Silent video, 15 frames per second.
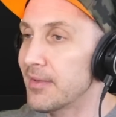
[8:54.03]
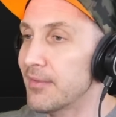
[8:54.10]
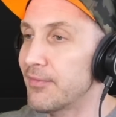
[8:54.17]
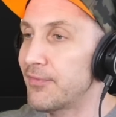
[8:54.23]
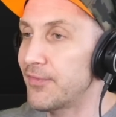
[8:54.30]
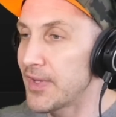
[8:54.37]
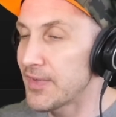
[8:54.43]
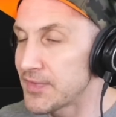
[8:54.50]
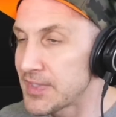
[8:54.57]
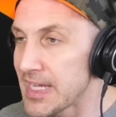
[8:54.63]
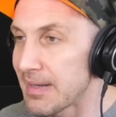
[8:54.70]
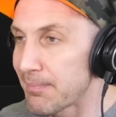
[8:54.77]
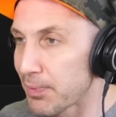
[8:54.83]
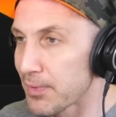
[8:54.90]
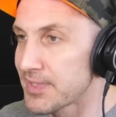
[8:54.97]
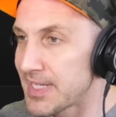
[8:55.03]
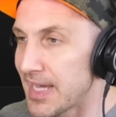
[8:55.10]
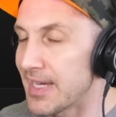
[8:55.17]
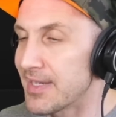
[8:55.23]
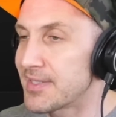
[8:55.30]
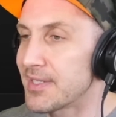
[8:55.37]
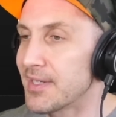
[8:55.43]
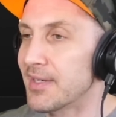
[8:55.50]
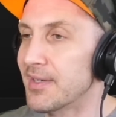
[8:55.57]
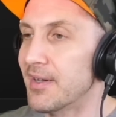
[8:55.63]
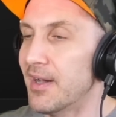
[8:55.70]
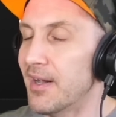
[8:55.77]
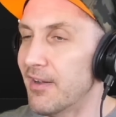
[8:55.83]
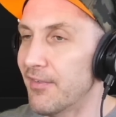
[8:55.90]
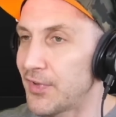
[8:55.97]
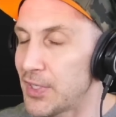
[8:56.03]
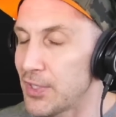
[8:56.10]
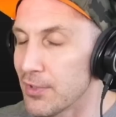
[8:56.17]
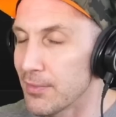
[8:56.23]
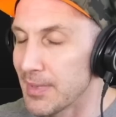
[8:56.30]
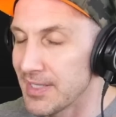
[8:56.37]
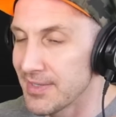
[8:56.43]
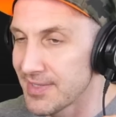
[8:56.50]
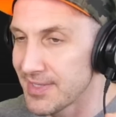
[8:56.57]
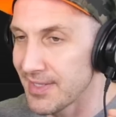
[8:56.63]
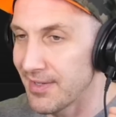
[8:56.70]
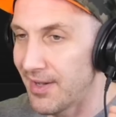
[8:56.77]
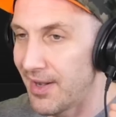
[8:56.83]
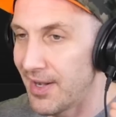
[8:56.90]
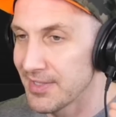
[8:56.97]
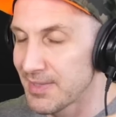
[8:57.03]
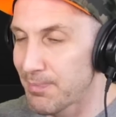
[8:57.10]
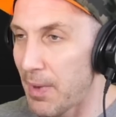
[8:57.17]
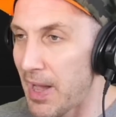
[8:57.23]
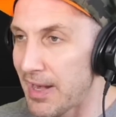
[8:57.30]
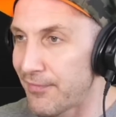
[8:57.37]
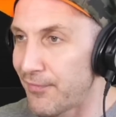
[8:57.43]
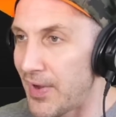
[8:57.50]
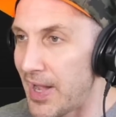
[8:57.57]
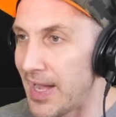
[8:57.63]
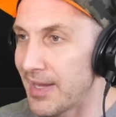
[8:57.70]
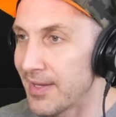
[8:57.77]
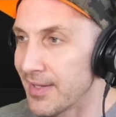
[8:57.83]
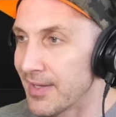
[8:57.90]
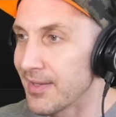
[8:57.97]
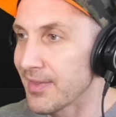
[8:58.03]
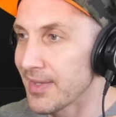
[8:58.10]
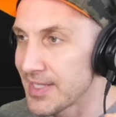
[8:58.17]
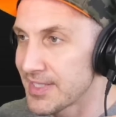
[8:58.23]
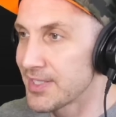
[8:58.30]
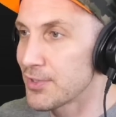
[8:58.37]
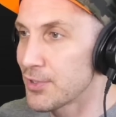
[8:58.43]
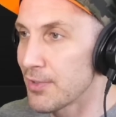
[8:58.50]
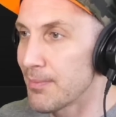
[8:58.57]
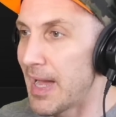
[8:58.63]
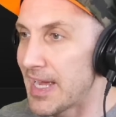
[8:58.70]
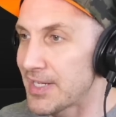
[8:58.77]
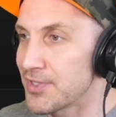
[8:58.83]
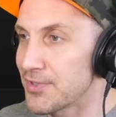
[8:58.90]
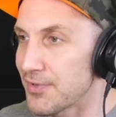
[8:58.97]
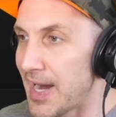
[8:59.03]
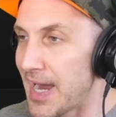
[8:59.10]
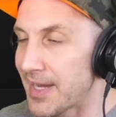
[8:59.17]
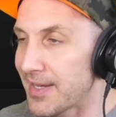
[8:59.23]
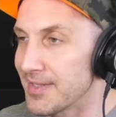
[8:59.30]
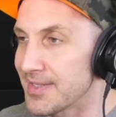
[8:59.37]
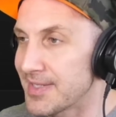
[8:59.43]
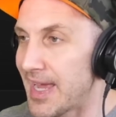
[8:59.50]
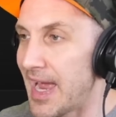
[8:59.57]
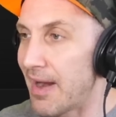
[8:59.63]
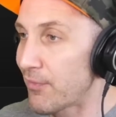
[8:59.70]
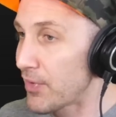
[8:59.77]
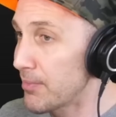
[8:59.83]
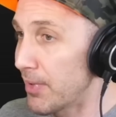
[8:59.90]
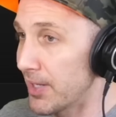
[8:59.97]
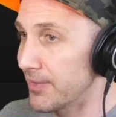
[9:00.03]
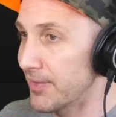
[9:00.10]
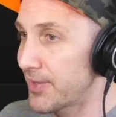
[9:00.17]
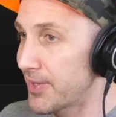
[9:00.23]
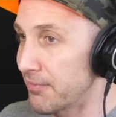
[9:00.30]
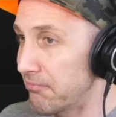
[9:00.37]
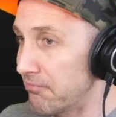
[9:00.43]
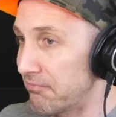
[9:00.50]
15% of humans on Spotify listen to Imagine Dragons every month.